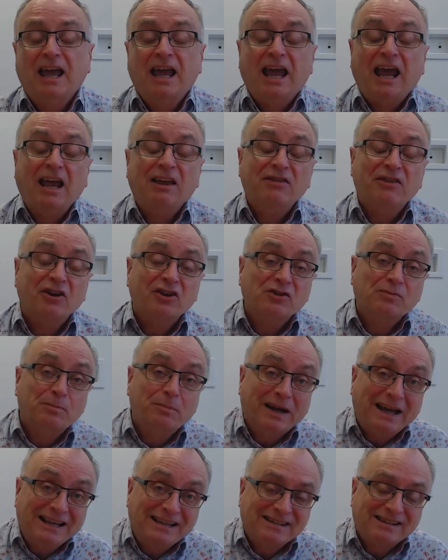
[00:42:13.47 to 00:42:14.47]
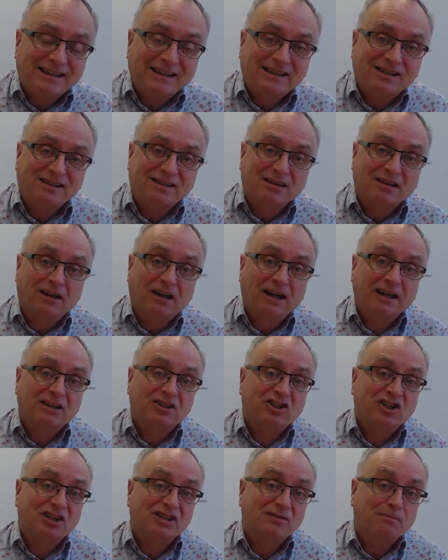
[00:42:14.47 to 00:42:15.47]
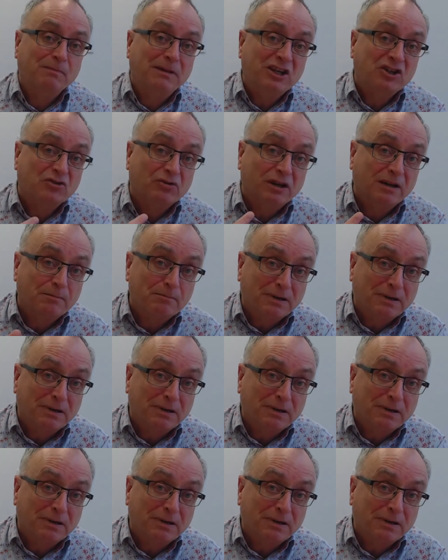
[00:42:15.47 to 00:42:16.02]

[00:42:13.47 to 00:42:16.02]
And those basics like just measuring